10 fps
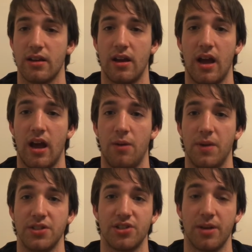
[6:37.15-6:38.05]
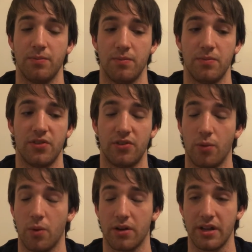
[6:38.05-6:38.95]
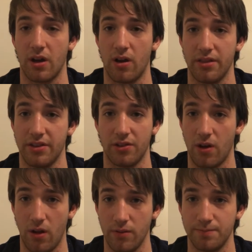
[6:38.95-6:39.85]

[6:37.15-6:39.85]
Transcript: how much I'm still working on this all.